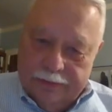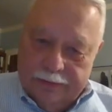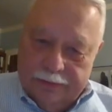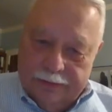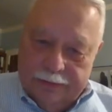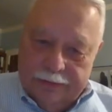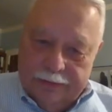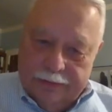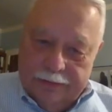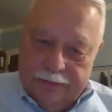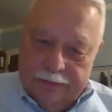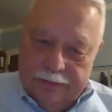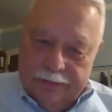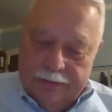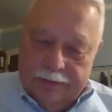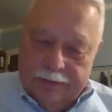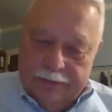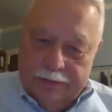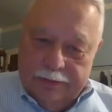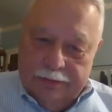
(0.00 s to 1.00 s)

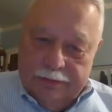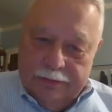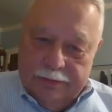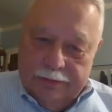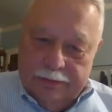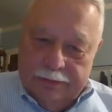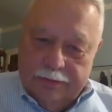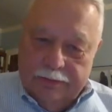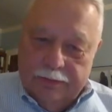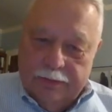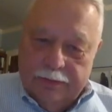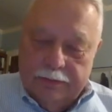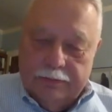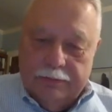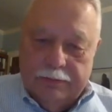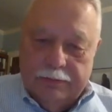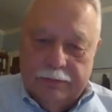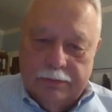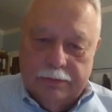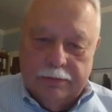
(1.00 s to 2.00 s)

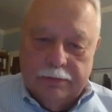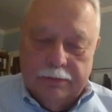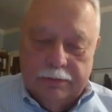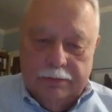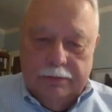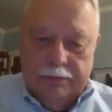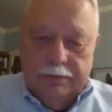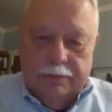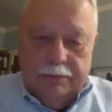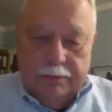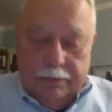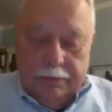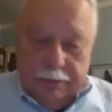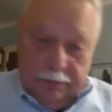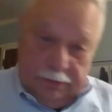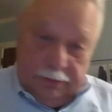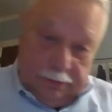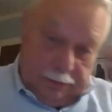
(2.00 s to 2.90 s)
[no speech]